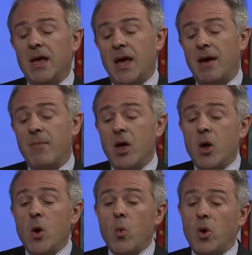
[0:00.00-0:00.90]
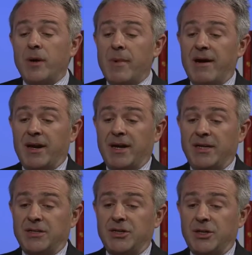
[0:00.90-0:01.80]
Um, what America
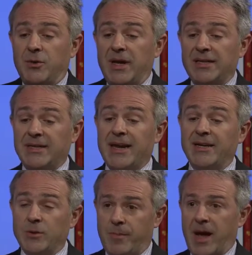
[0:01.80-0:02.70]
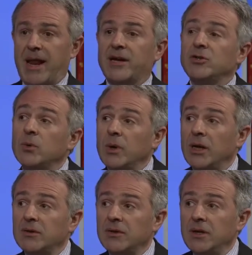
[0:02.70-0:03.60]
needs to do is get into a bilateral
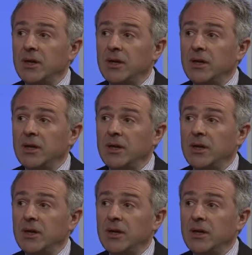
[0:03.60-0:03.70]
world